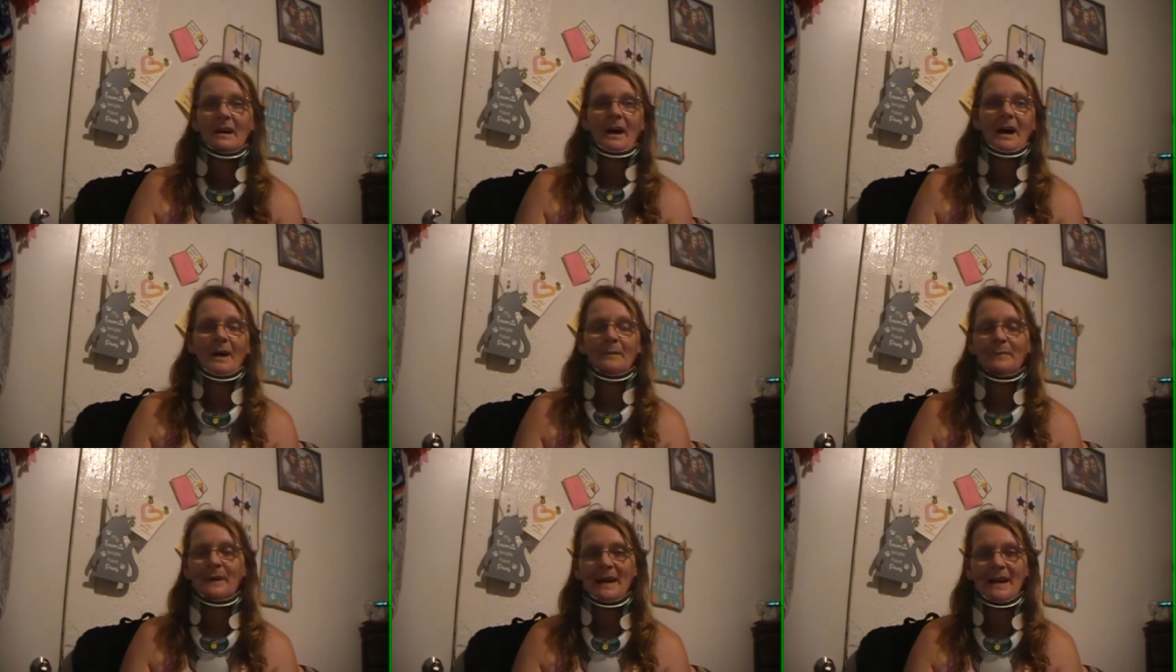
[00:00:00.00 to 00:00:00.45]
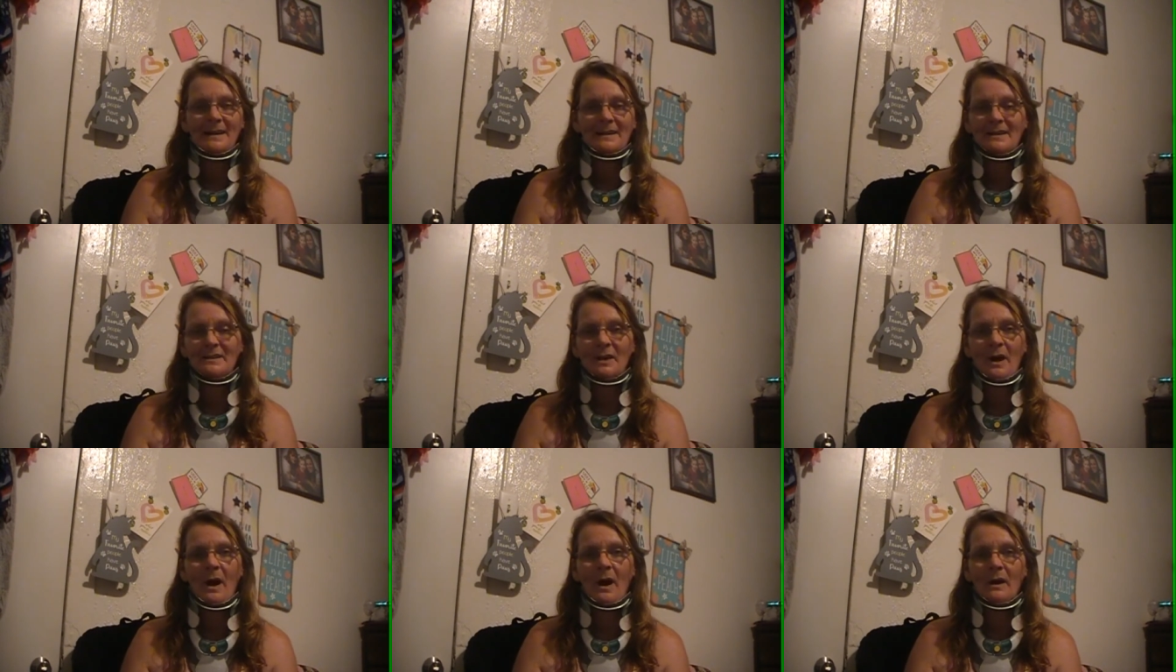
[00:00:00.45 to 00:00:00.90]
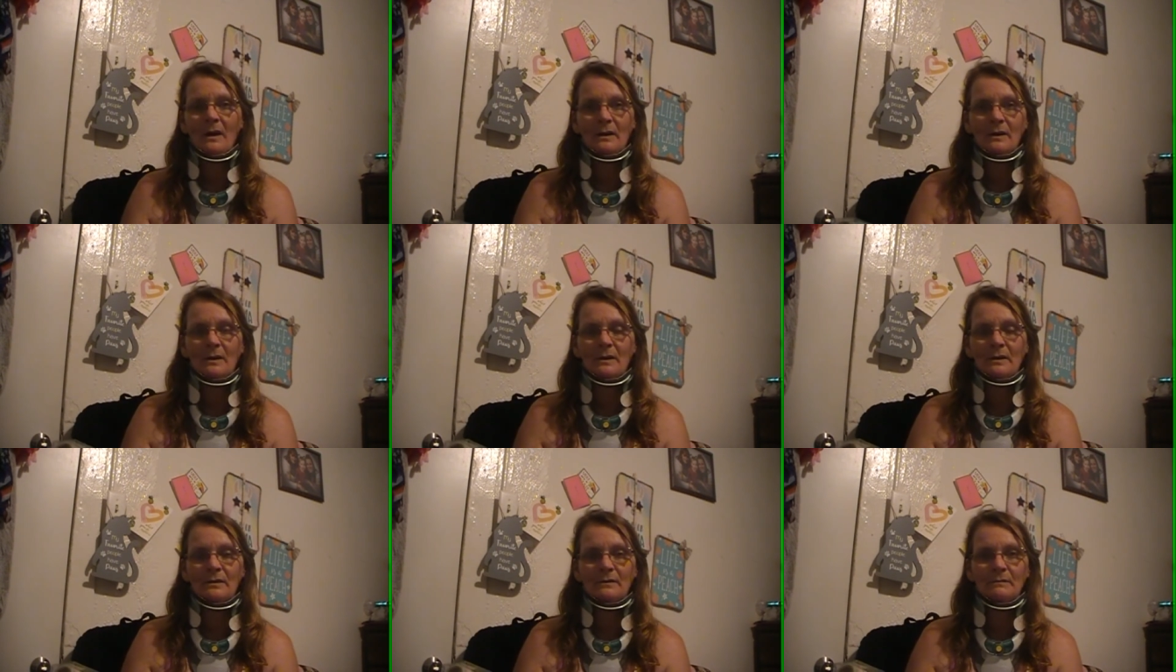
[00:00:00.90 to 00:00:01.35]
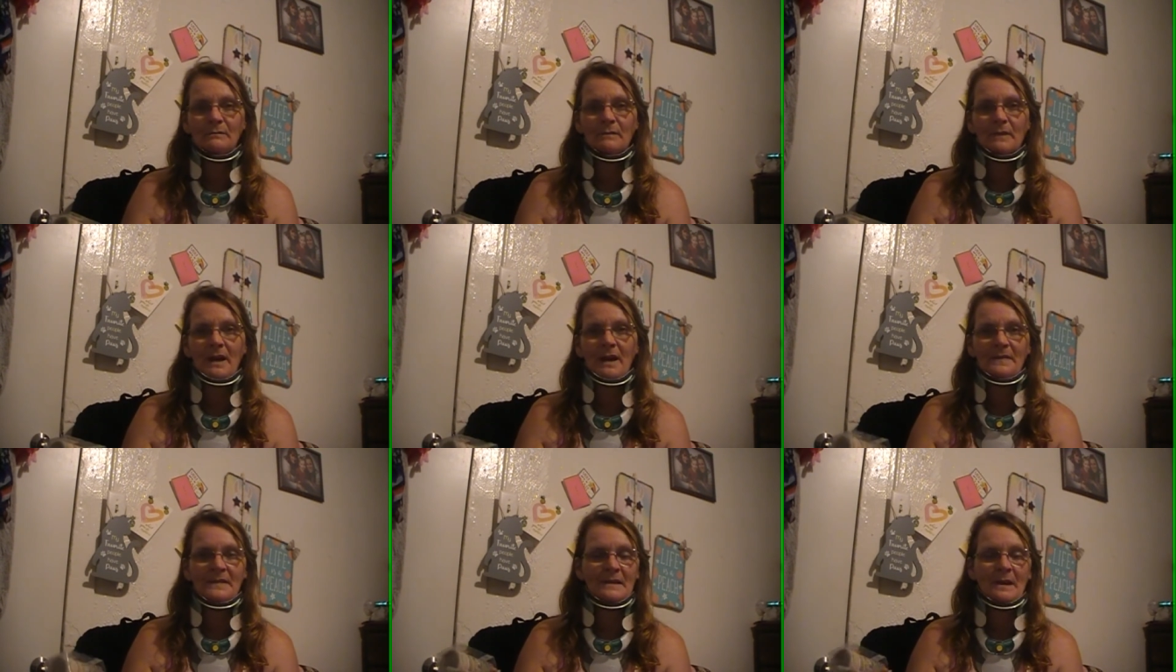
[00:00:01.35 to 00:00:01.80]
I'm paying a dollar
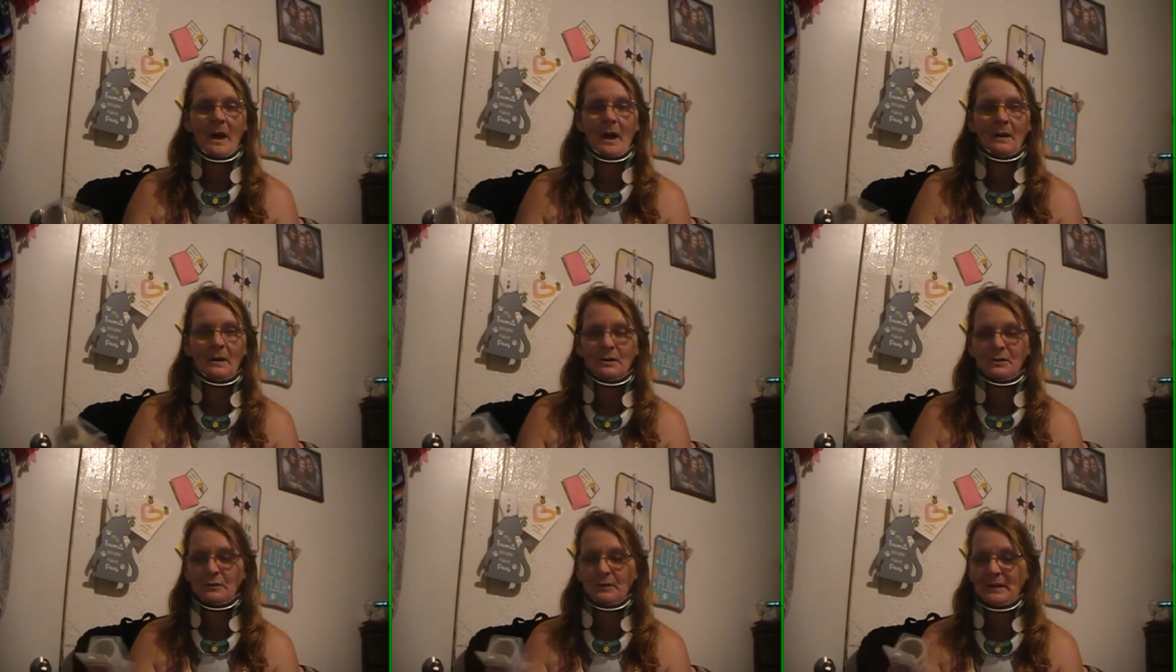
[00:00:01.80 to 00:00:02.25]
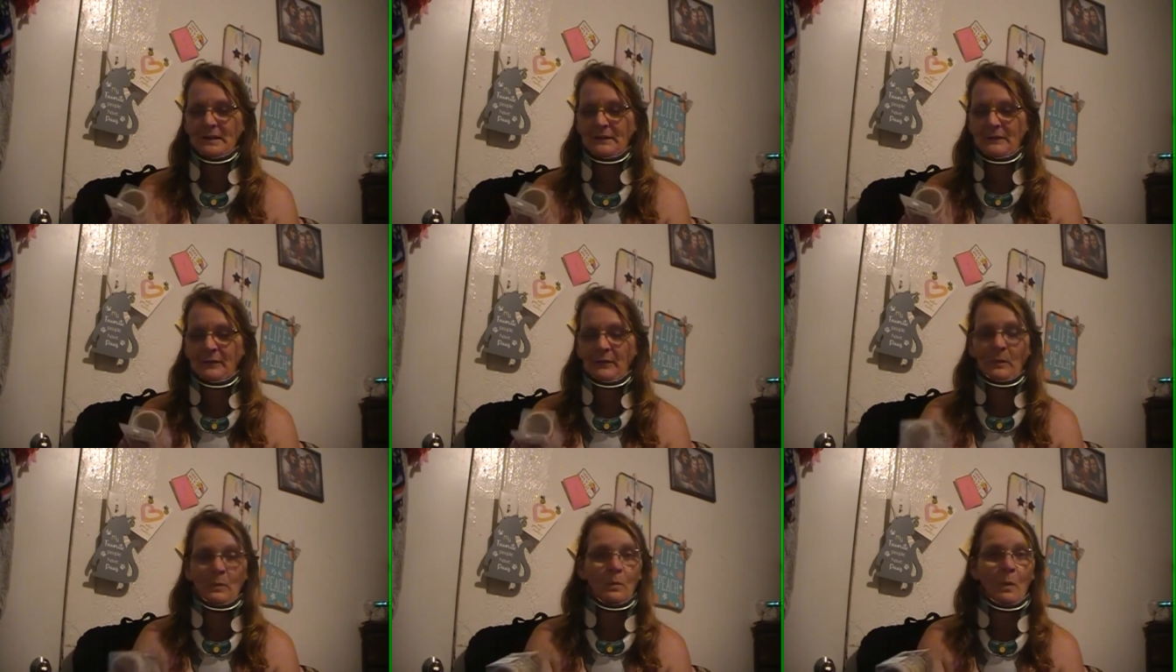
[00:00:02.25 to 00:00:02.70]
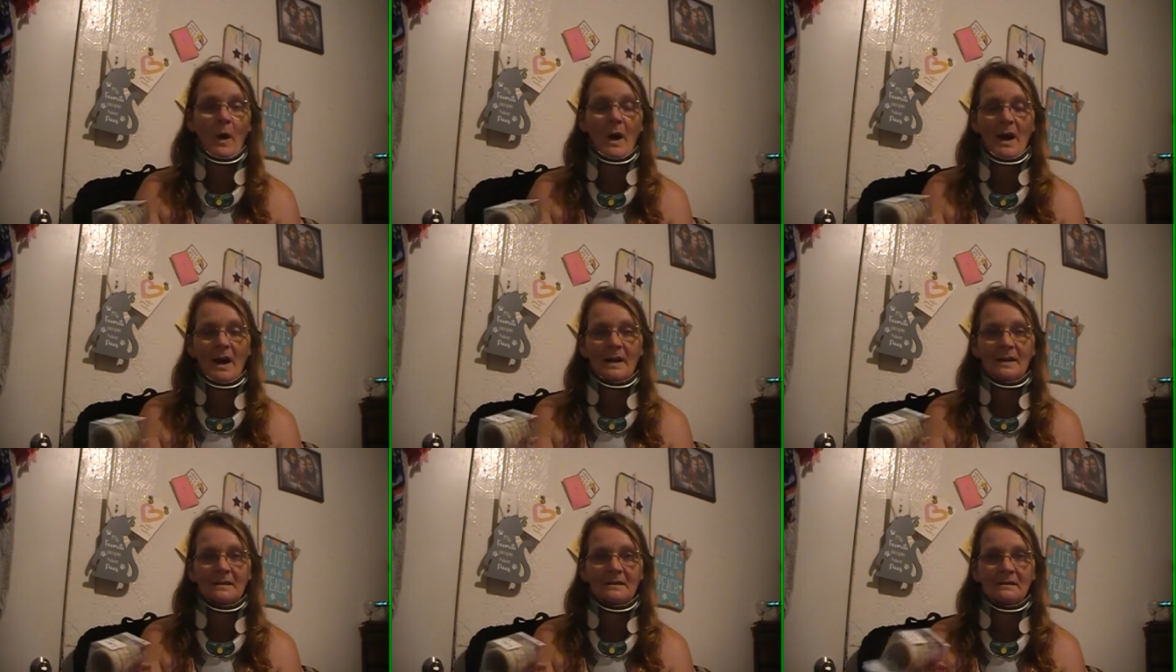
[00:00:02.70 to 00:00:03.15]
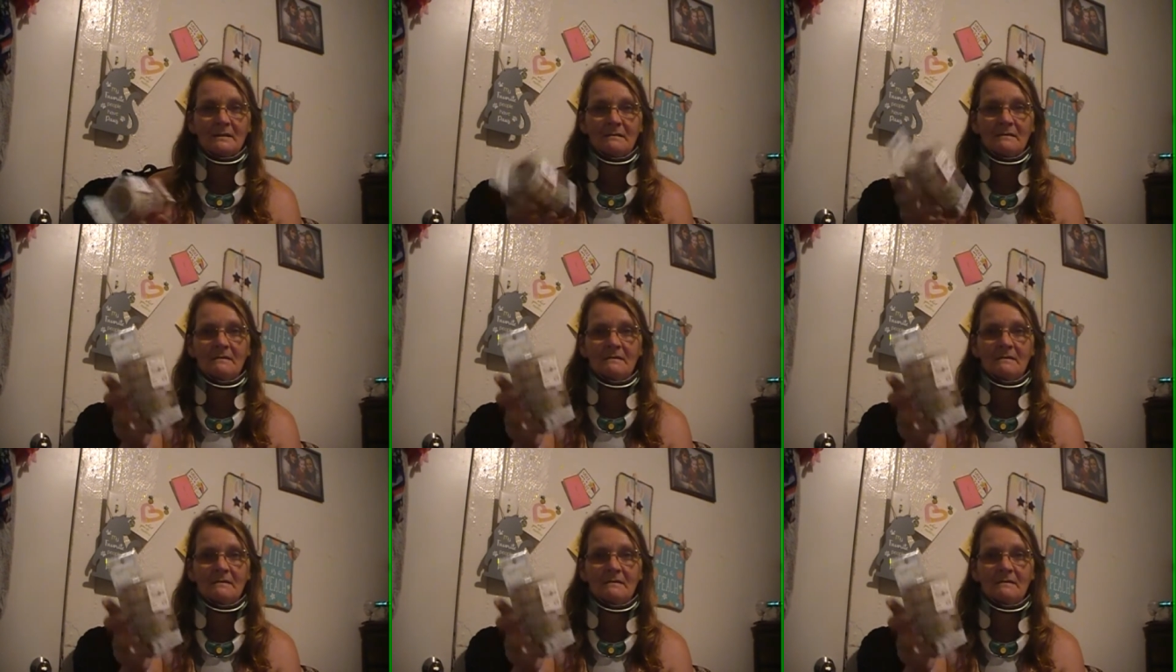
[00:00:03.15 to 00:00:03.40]
at the Dollar Tree for one.